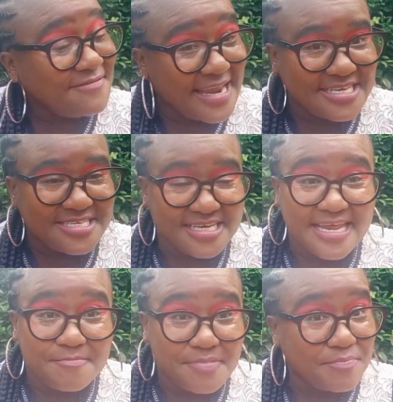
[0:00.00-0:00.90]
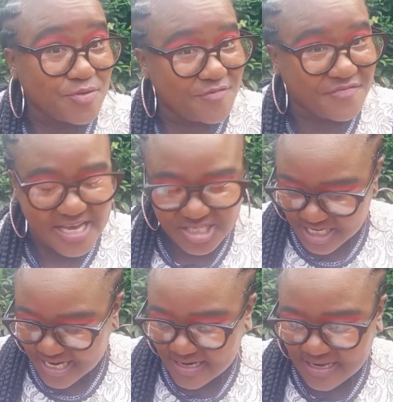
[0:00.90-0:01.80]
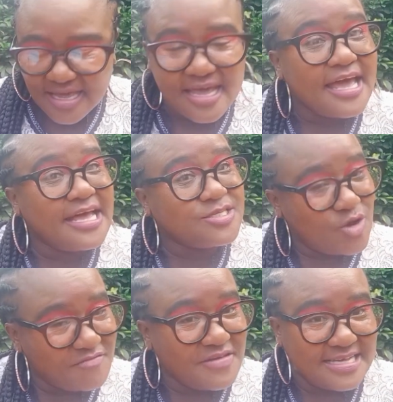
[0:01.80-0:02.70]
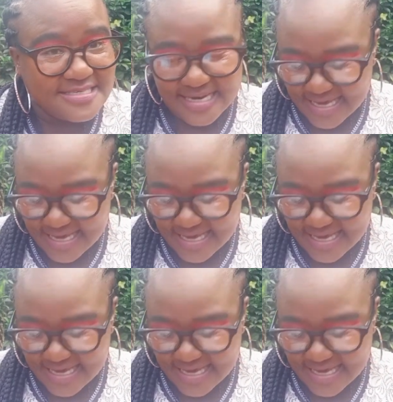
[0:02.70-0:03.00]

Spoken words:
engineer by profession. And obviously,